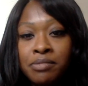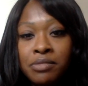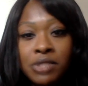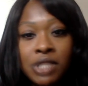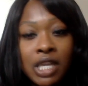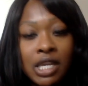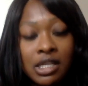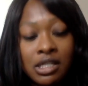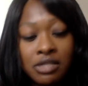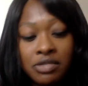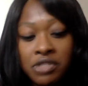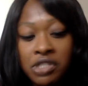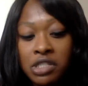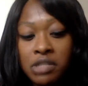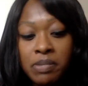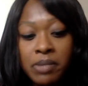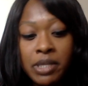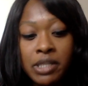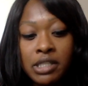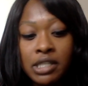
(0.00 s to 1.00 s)
Things have
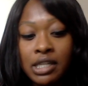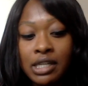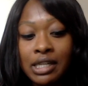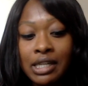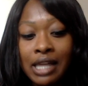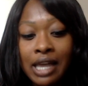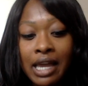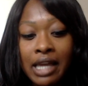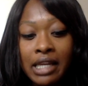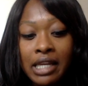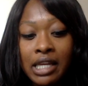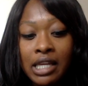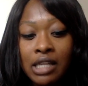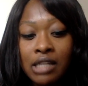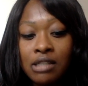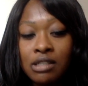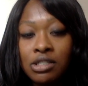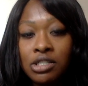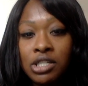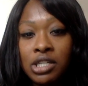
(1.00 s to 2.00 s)
just been
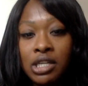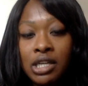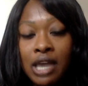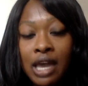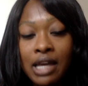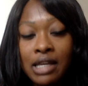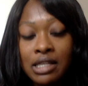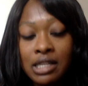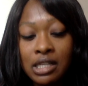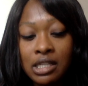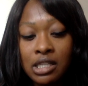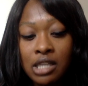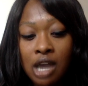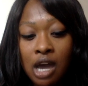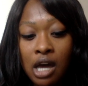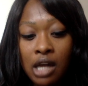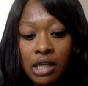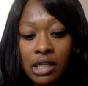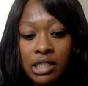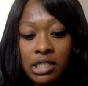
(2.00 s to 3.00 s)
declining. She has
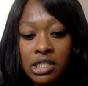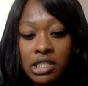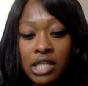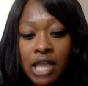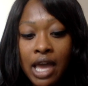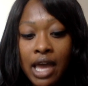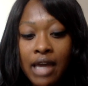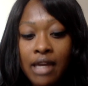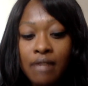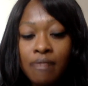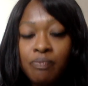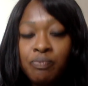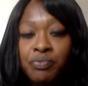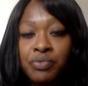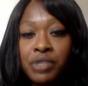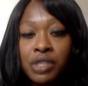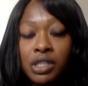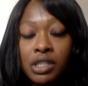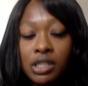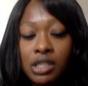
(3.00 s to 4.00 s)
acknowledged that
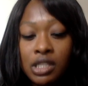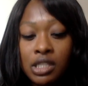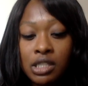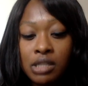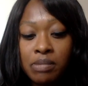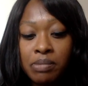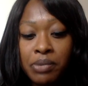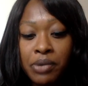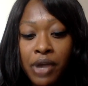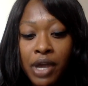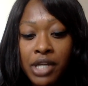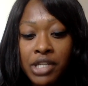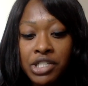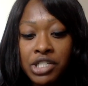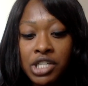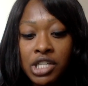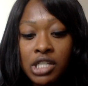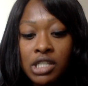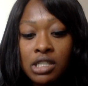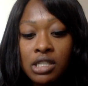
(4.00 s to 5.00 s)
the
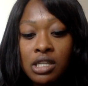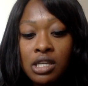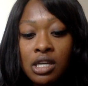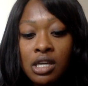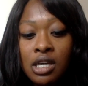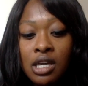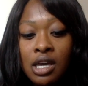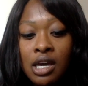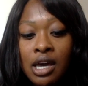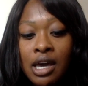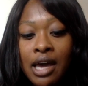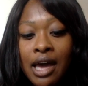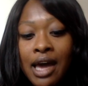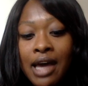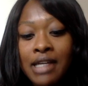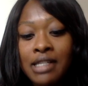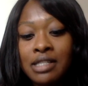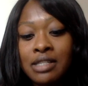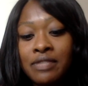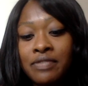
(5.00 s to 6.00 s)
depression
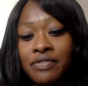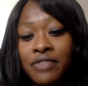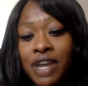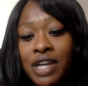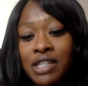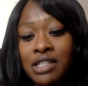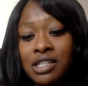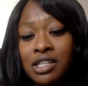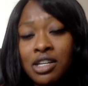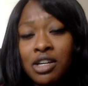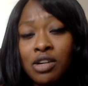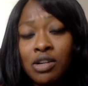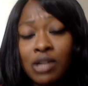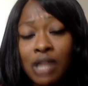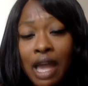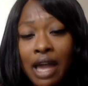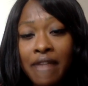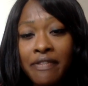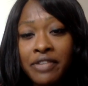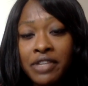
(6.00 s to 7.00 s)
has affected her
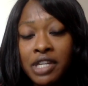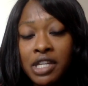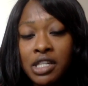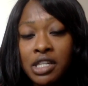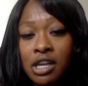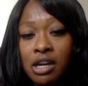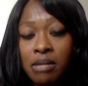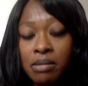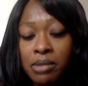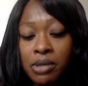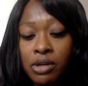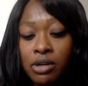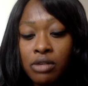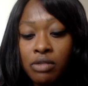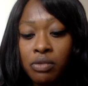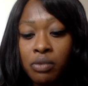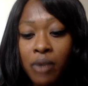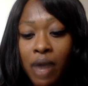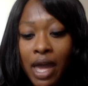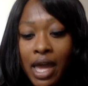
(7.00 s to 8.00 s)
life in a number
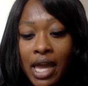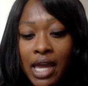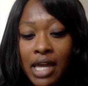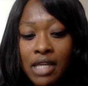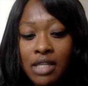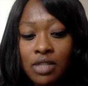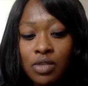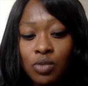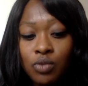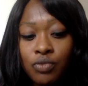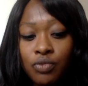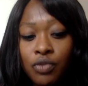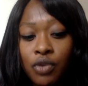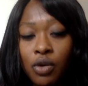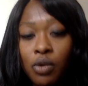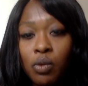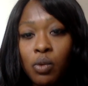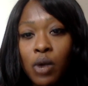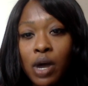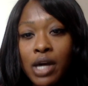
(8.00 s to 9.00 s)
of ways. For
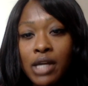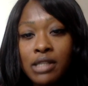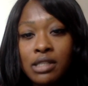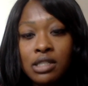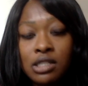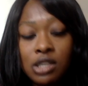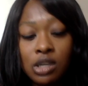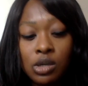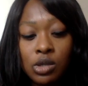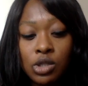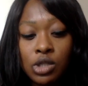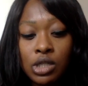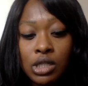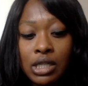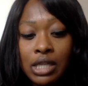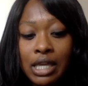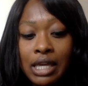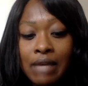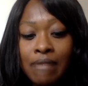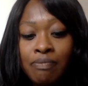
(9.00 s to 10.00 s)
one,
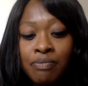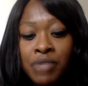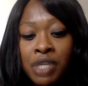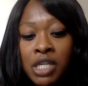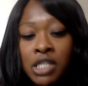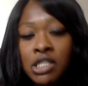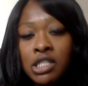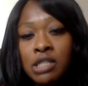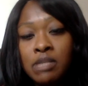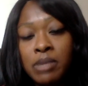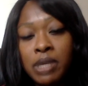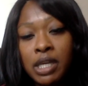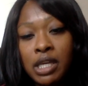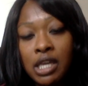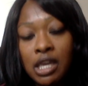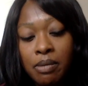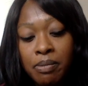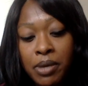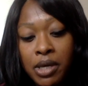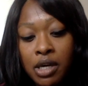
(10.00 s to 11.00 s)
socially, she's been
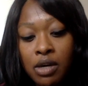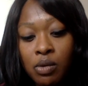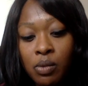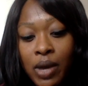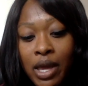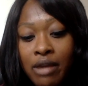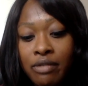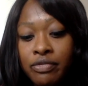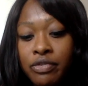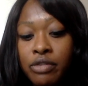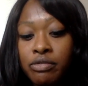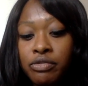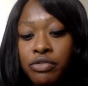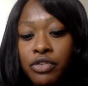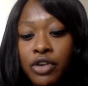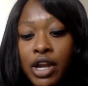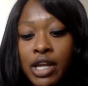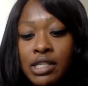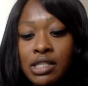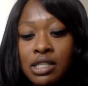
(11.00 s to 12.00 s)
keeping away from
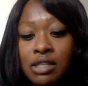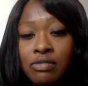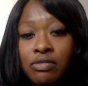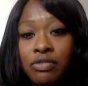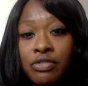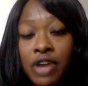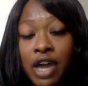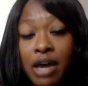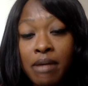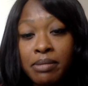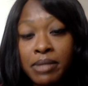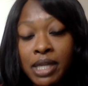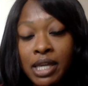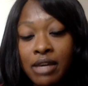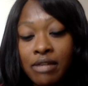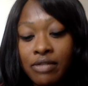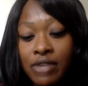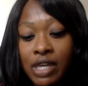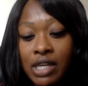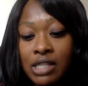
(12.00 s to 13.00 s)
friends and family
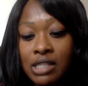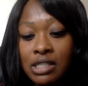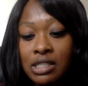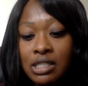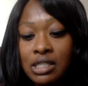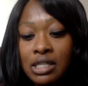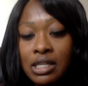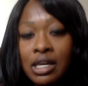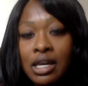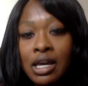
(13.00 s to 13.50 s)
events.